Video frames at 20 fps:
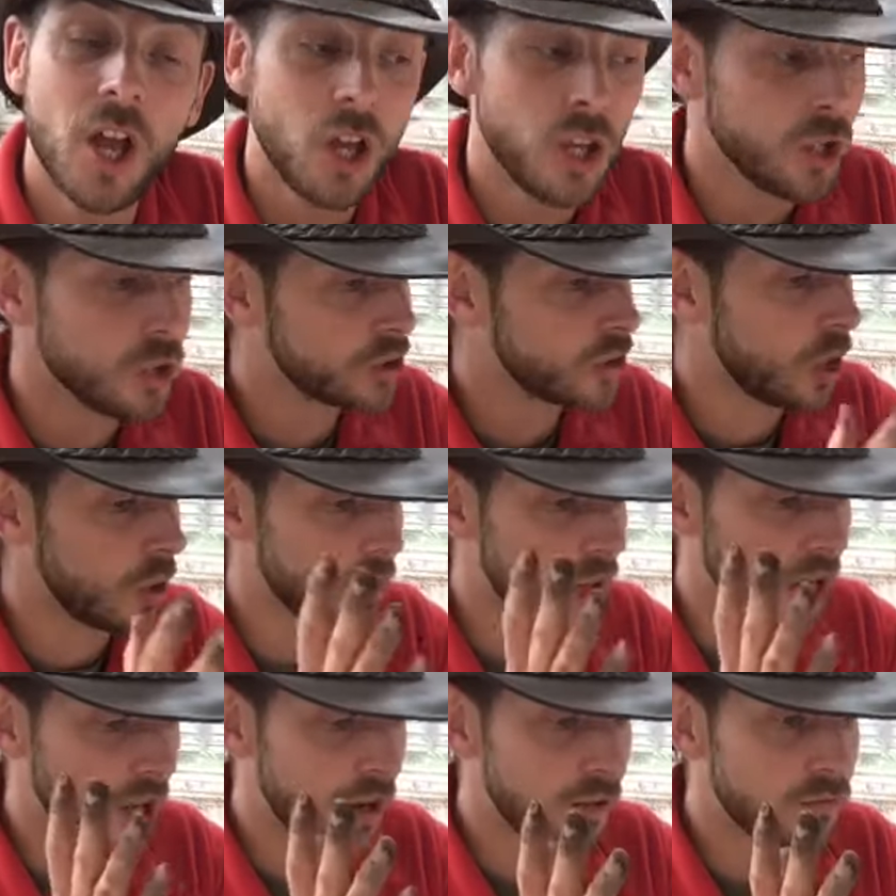
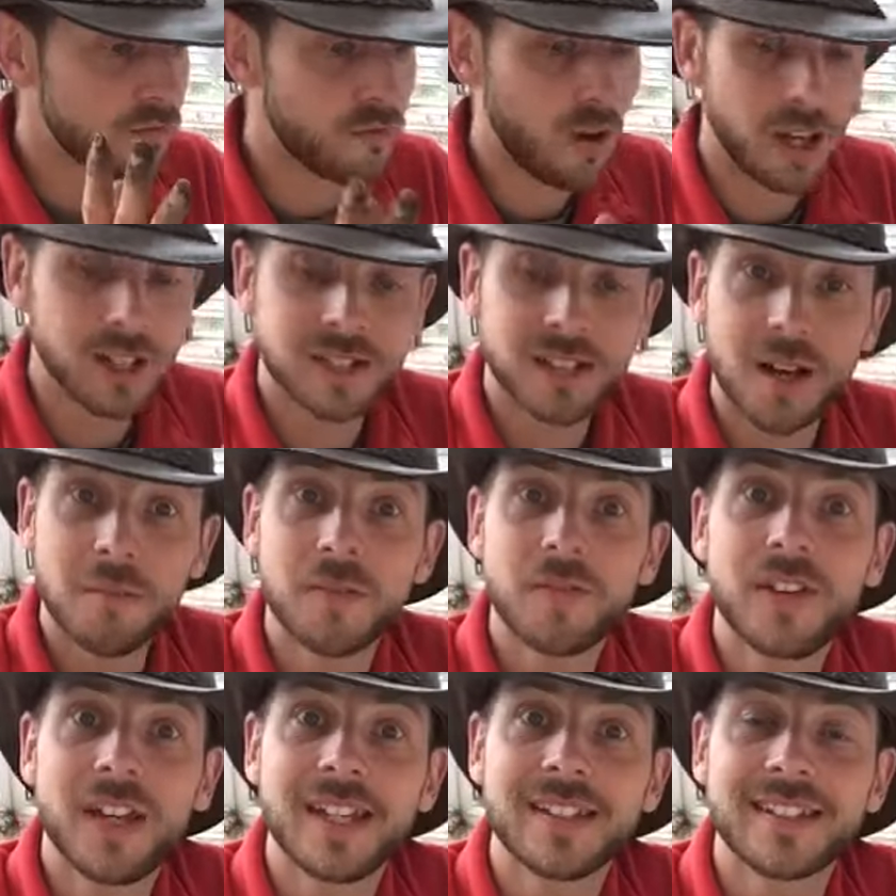So, right time
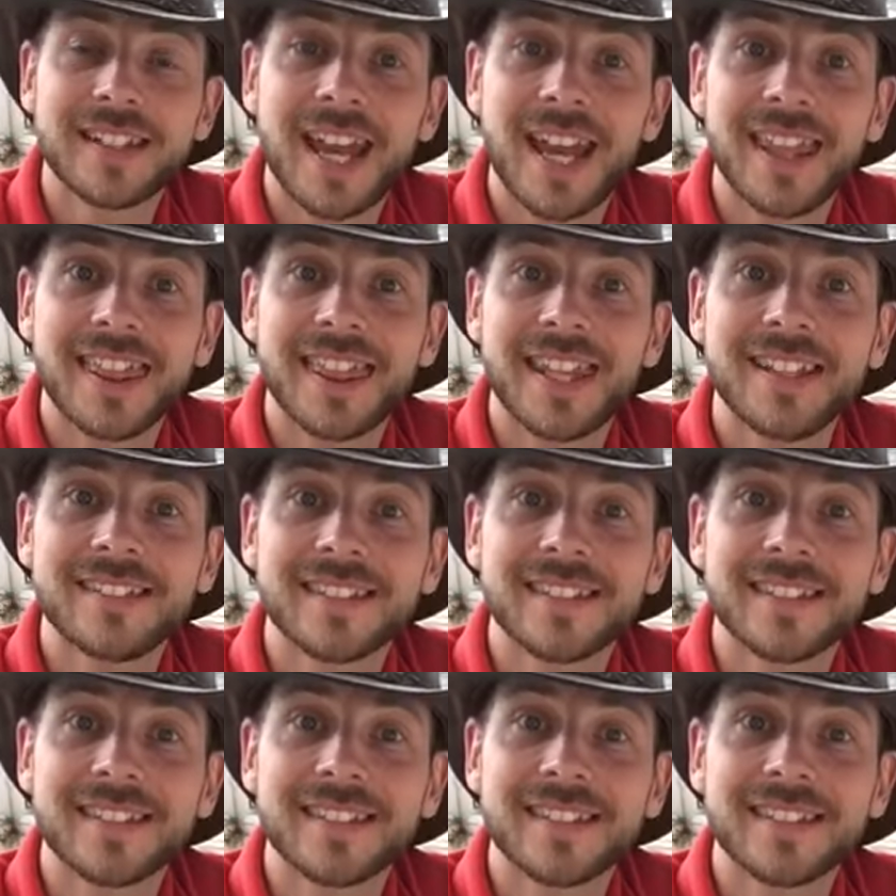of year to get things